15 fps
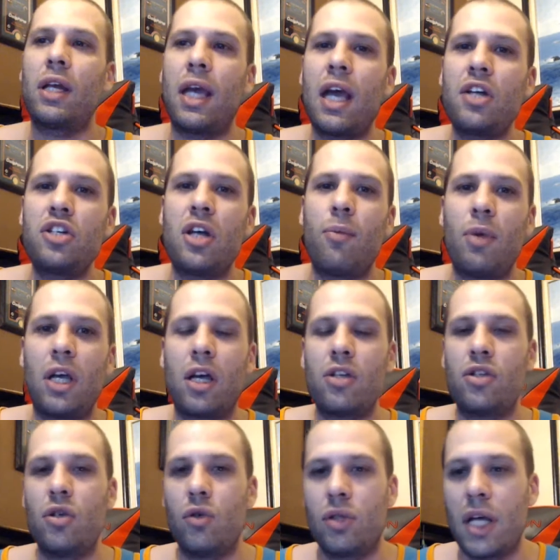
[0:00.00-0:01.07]
catch it because
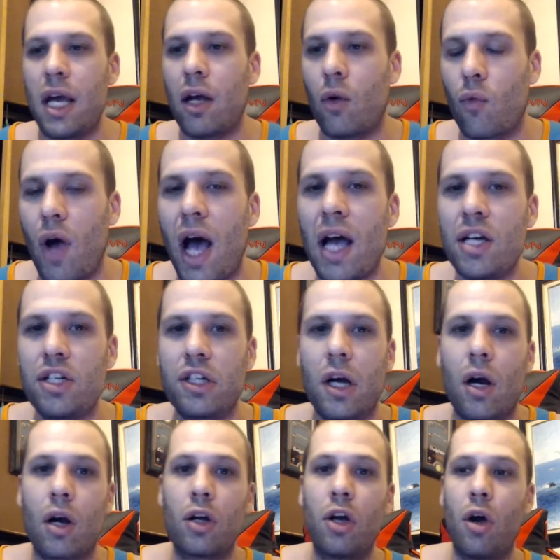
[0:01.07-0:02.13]
you take a ride
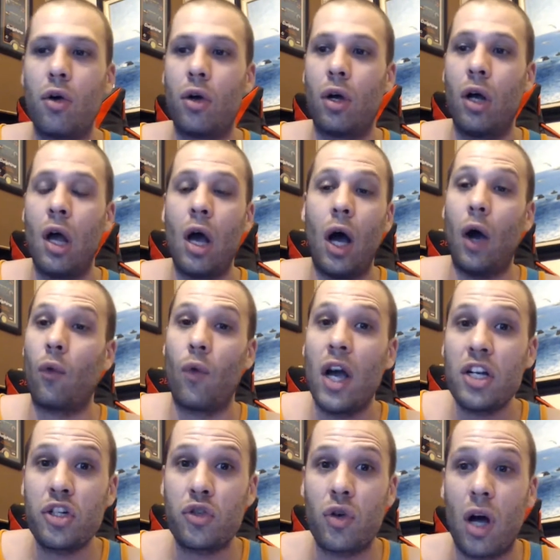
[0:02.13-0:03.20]
share or go to a
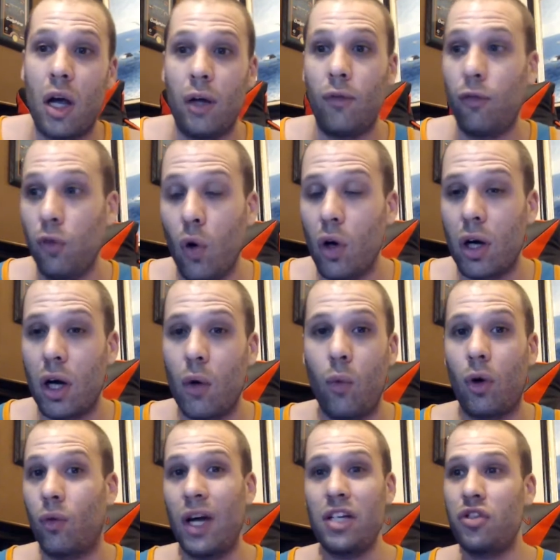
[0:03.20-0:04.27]
restaurant in Florida
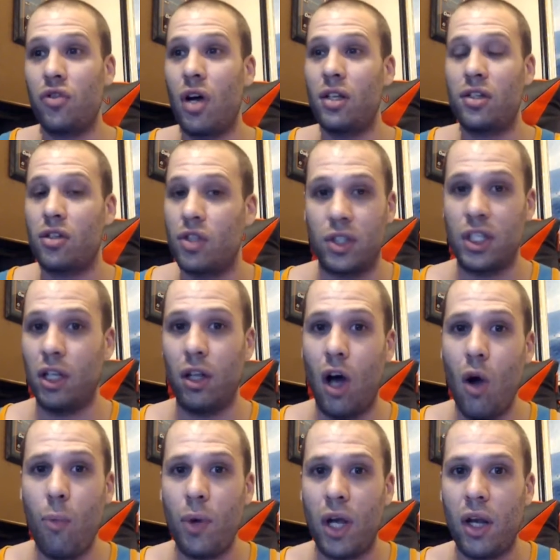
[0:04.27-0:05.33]
where restaurants are still
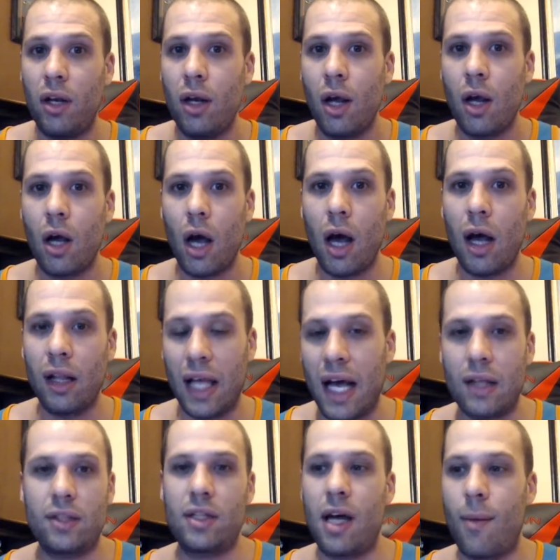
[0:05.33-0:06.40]
open,
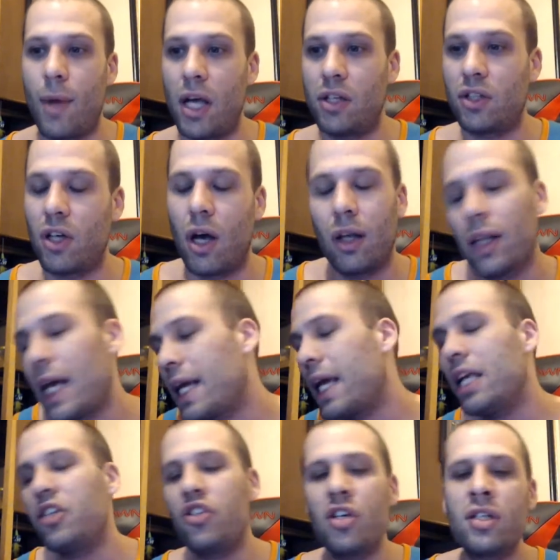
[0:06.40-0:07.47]
last time I saw, like,
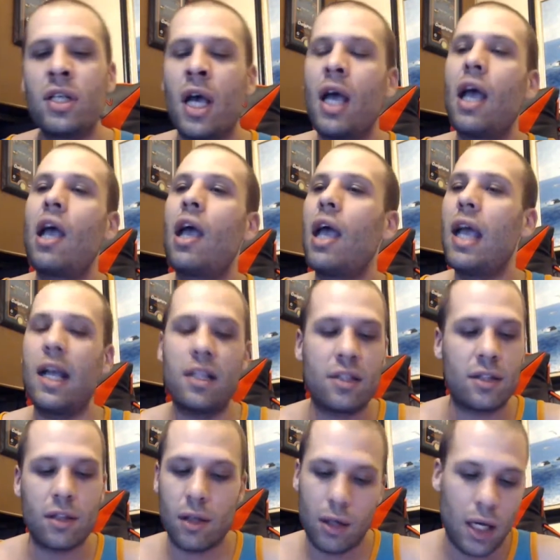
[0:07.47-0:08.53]
it's just,
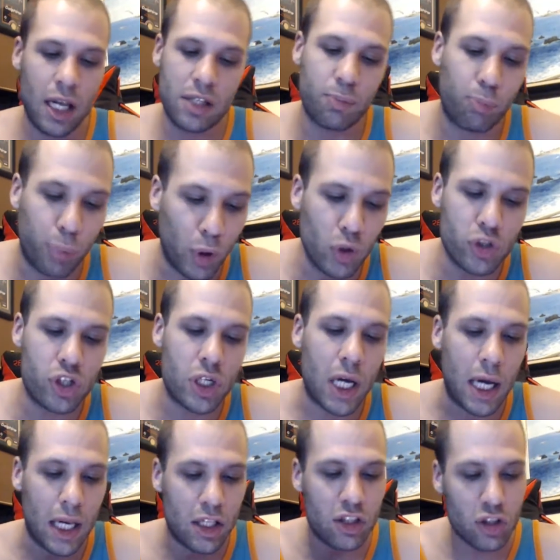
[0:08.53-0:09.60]
it's
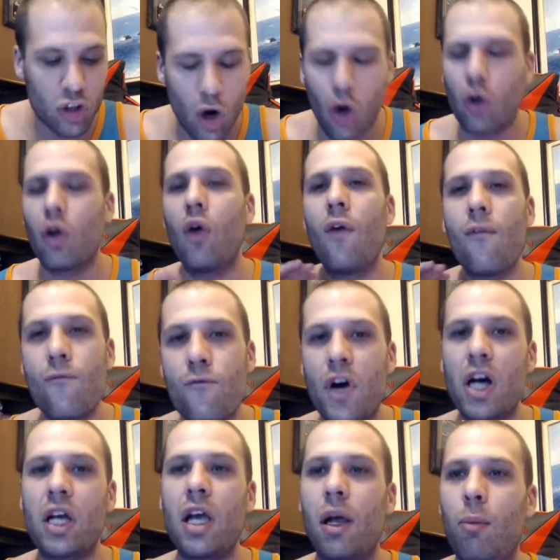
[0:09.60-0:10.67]
bullshit. It's total
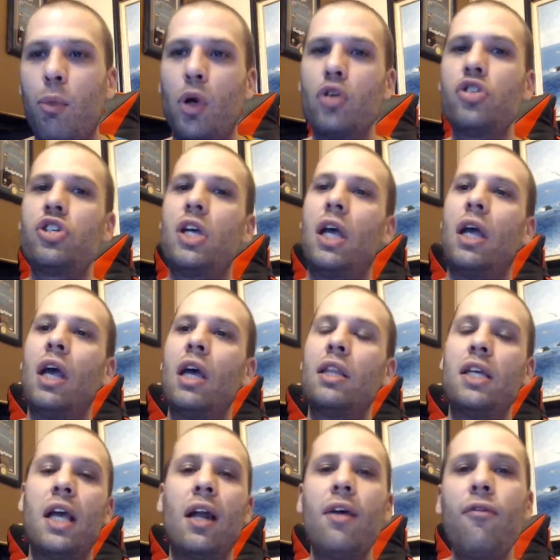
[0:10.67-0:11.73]
fucking bullshit.
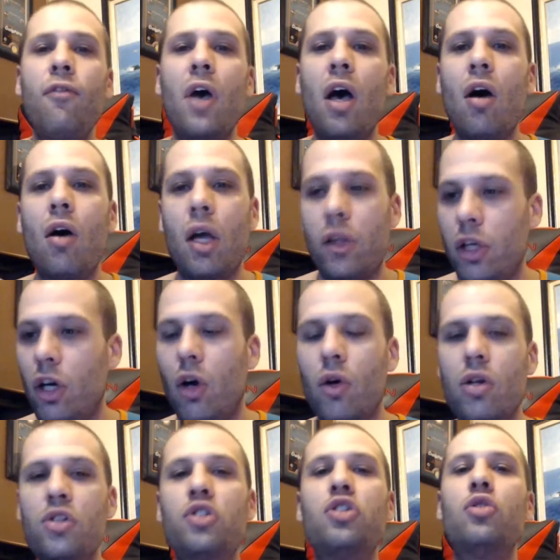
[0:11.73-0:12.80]
The NFL and the
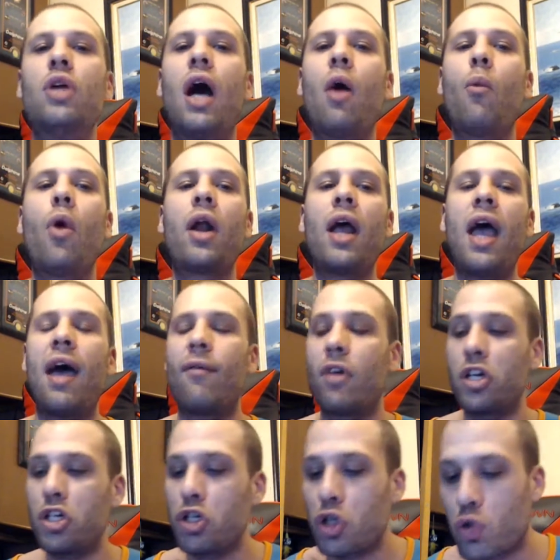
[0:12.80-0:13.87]
owners do not want to have a
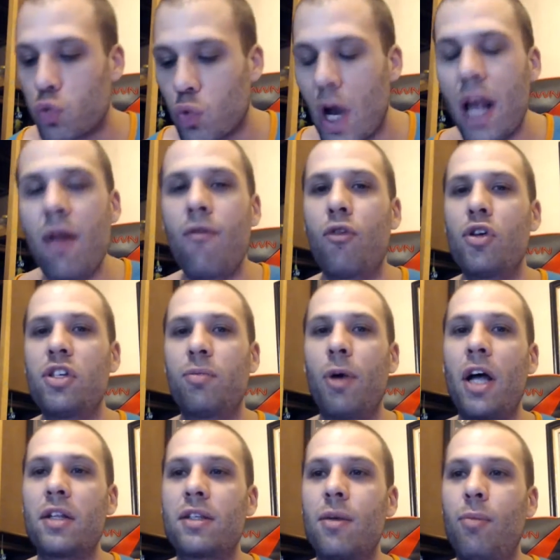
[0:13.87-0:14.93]
shred of
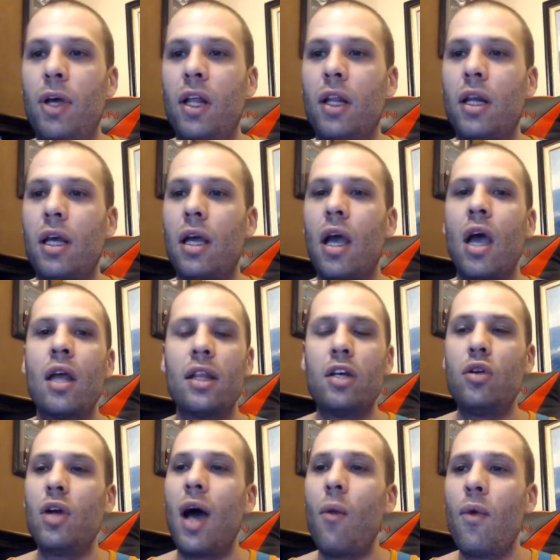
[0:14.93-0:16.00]
responsibility. They
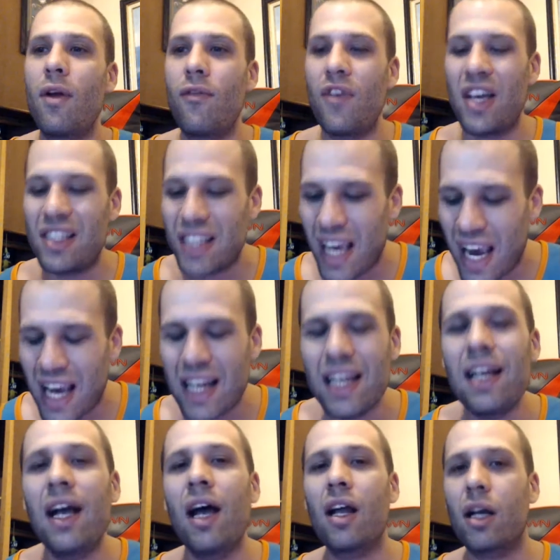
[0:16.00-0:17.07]
do not want to face any
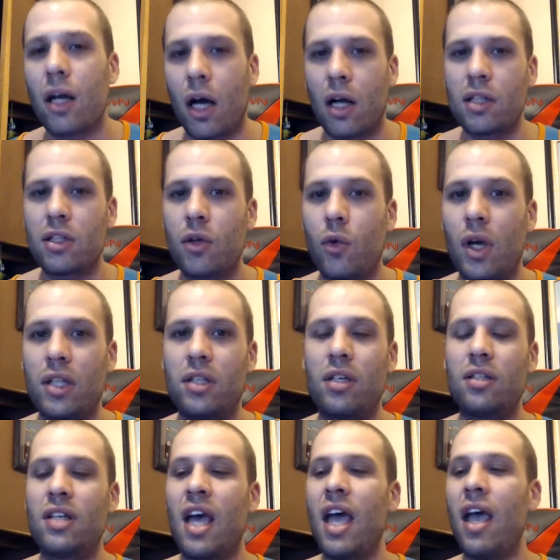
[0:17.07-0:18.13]
kind of
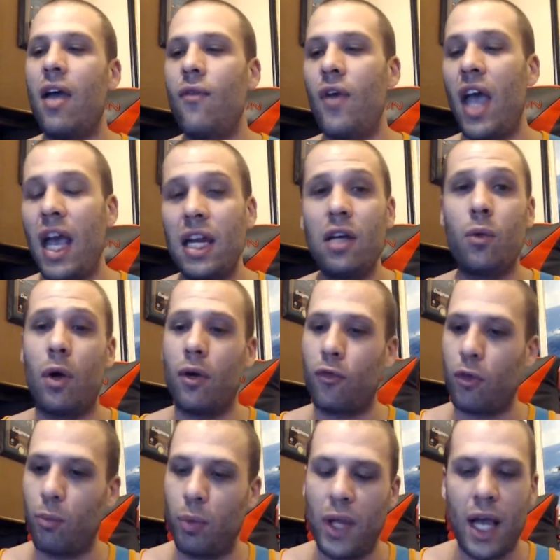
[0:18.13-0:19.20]
consequences if anyone
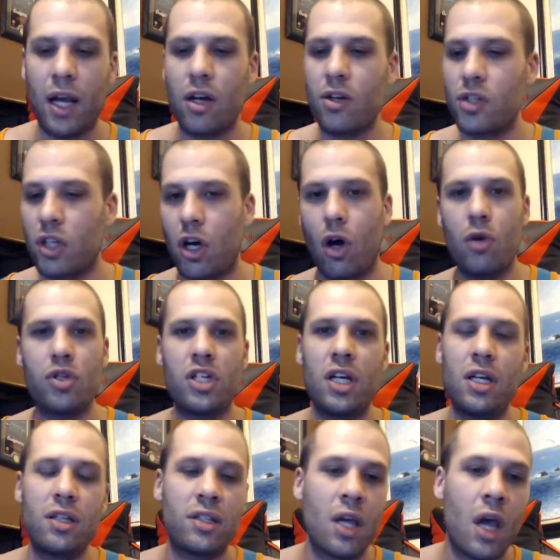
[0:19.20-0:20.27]
from players,
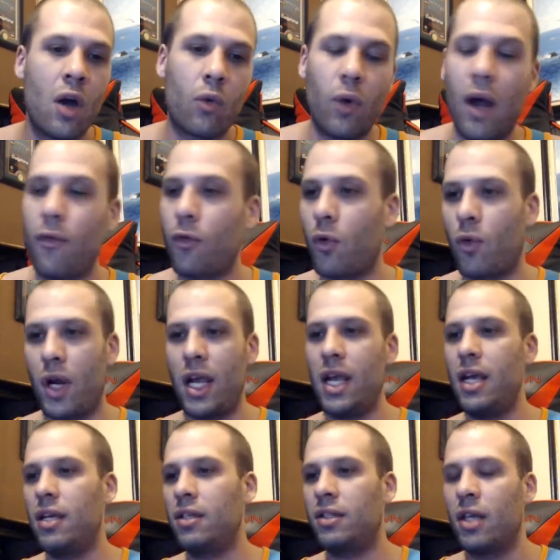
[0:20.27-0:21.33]
coaches,
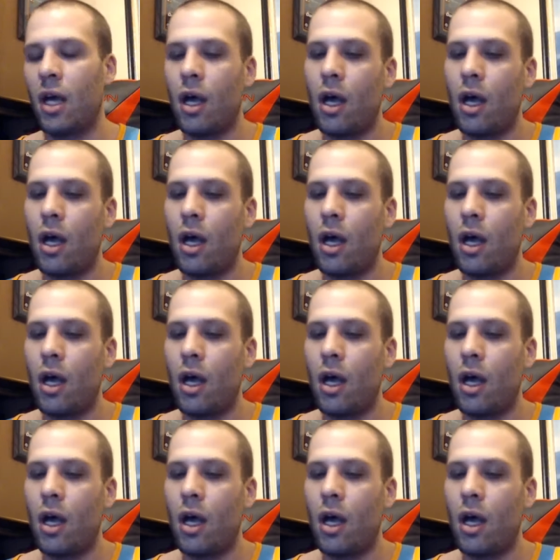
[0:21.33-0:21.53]
referees,